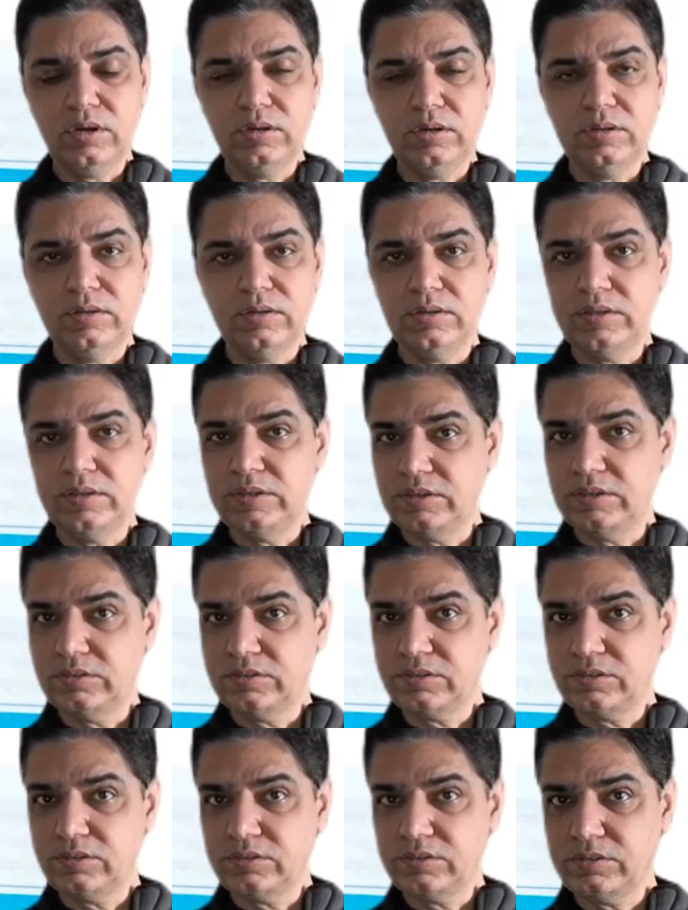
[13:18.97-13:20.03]
it is
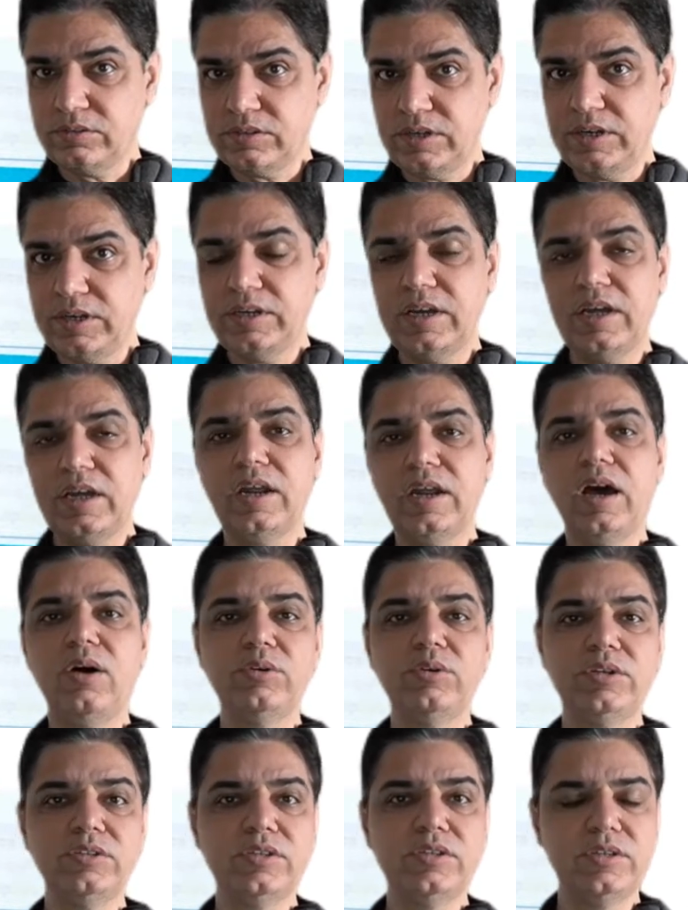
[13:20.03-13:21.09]
screened and how it
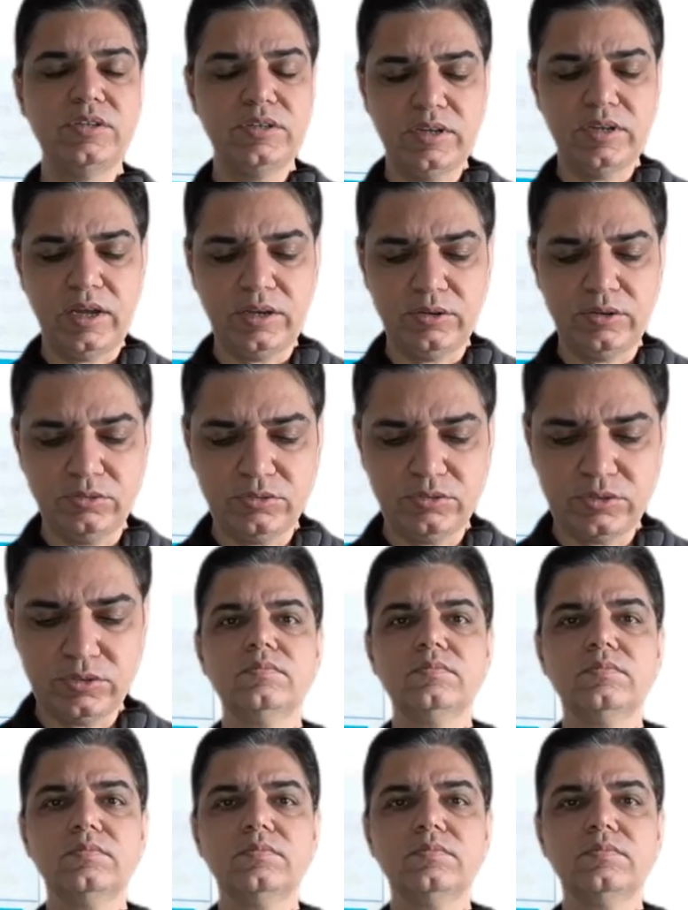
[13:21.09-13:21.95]
is diagnosed.